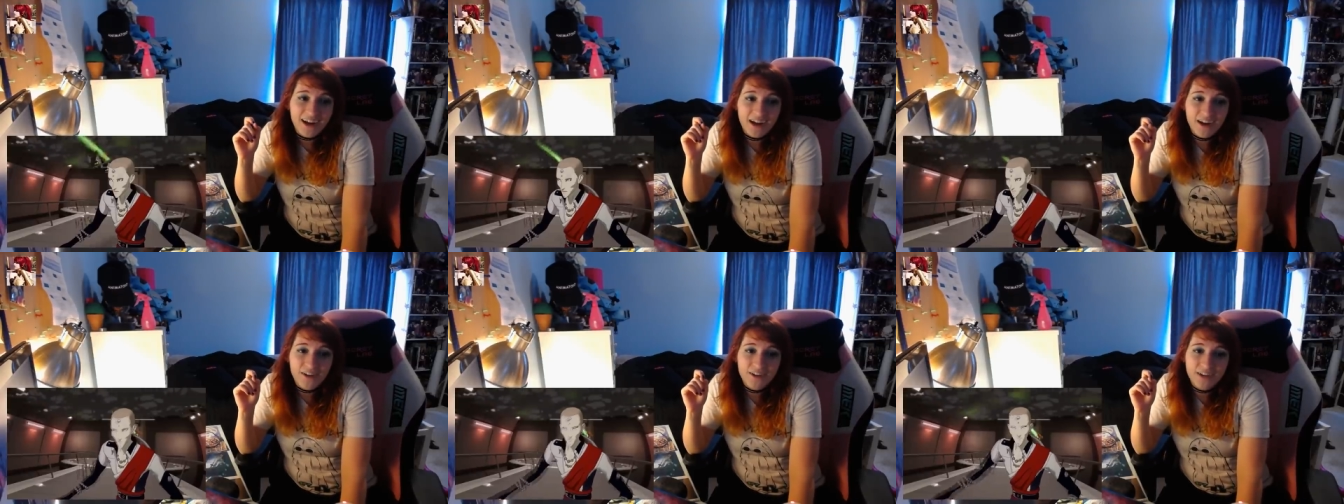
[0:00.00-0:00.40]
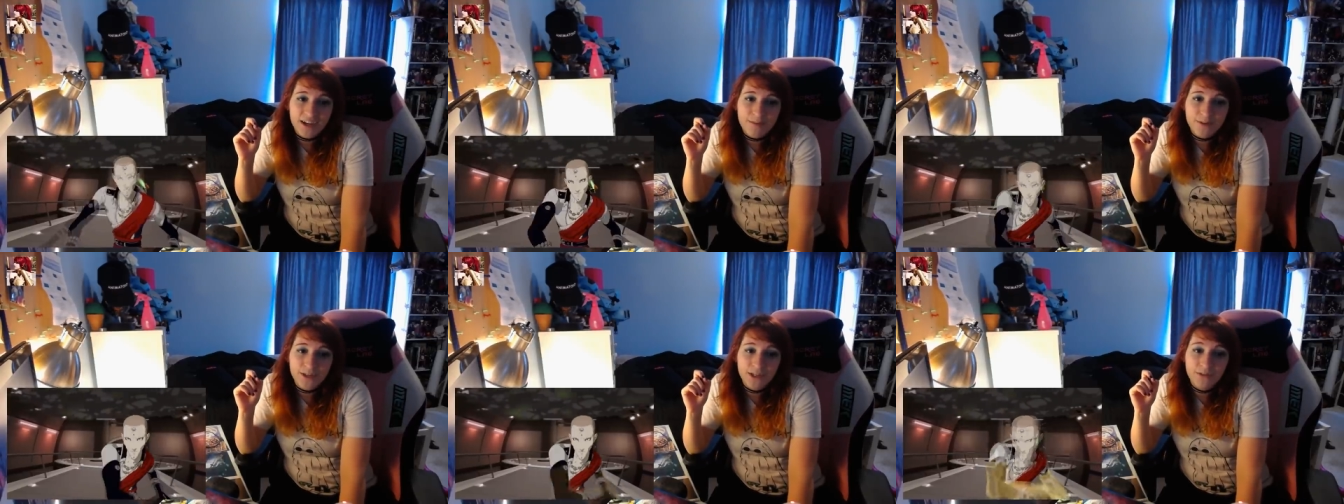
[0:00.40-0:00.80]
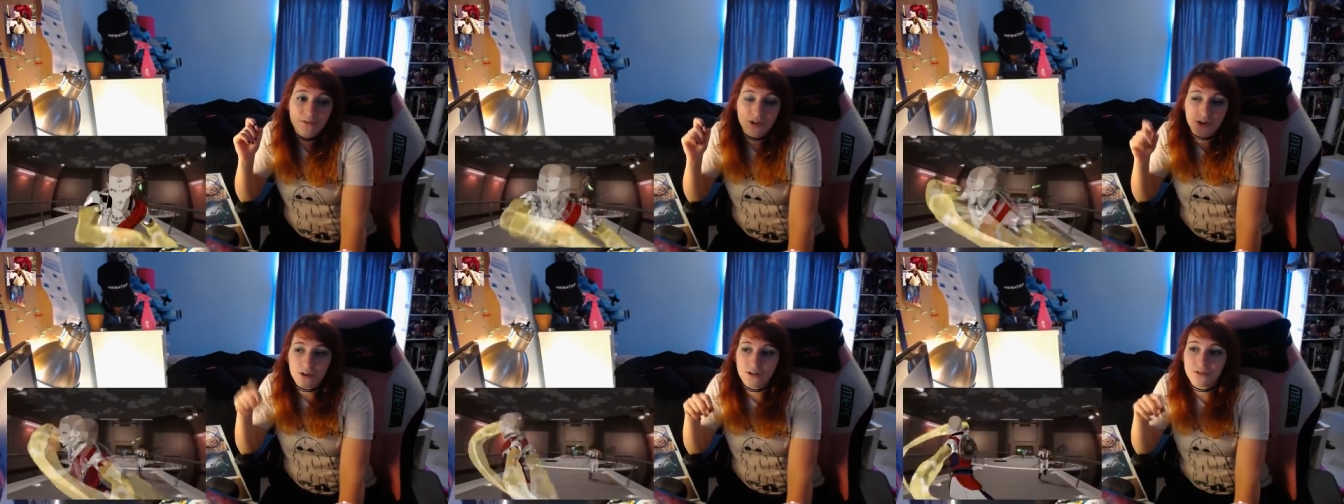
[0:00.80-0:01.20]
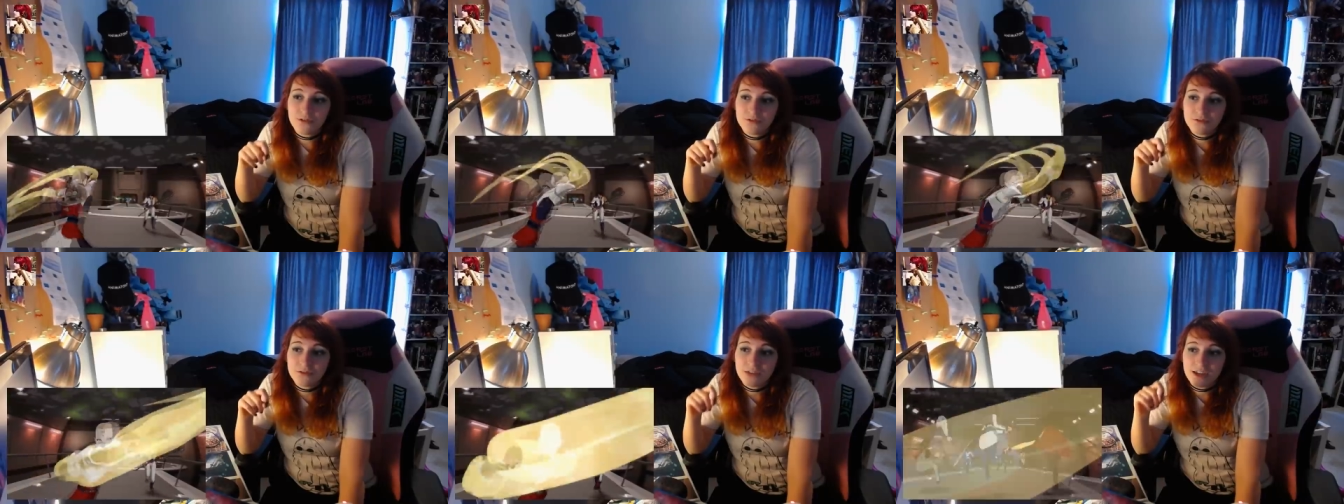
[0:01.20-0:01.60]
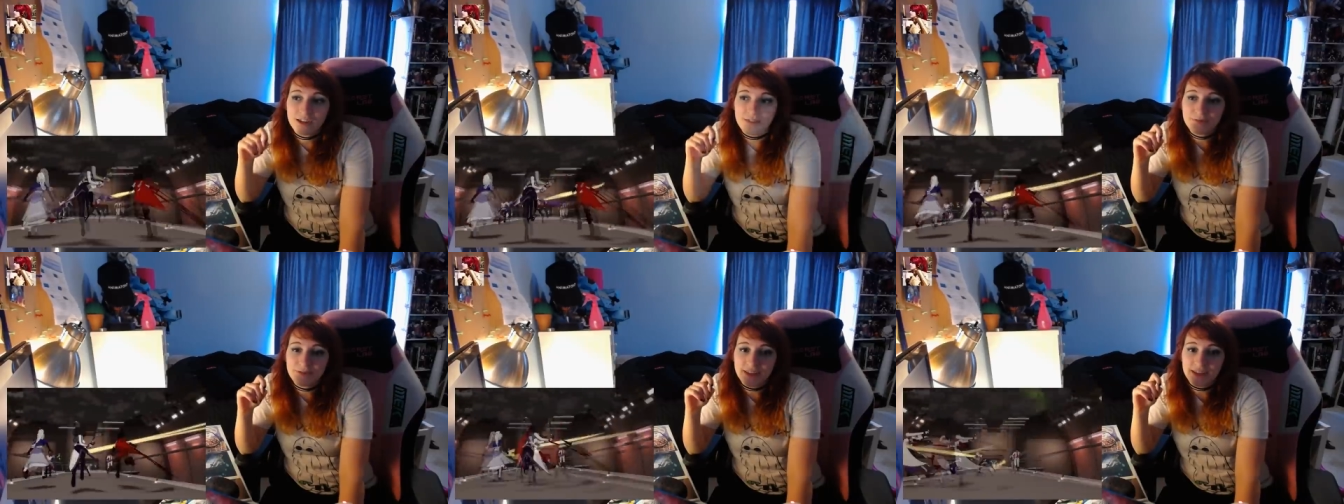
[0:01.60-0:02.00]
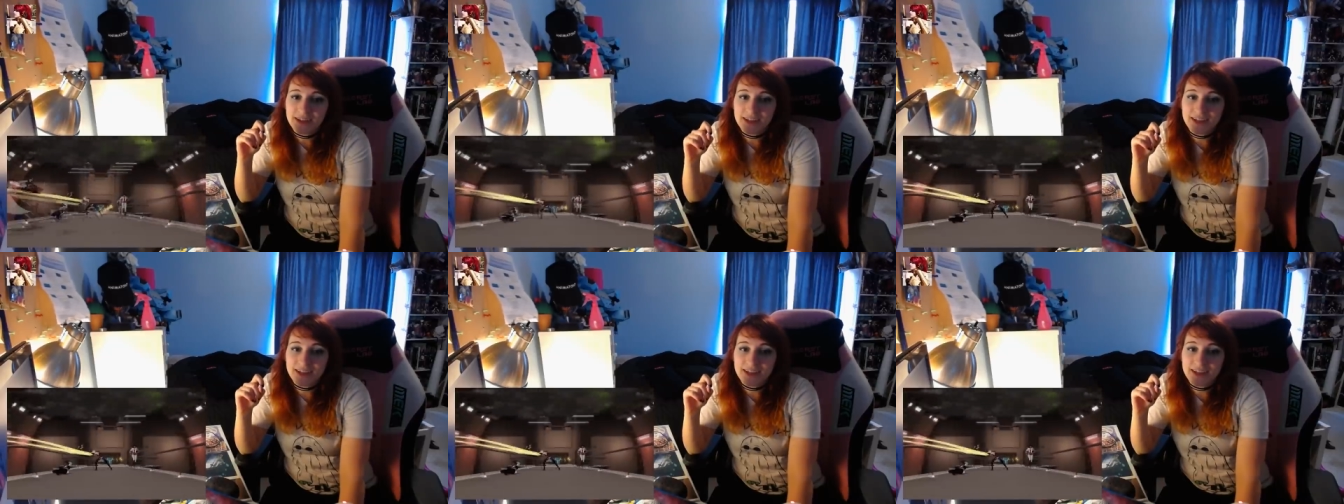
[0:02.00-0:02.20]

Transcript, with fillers: Okay, but you know that if, like,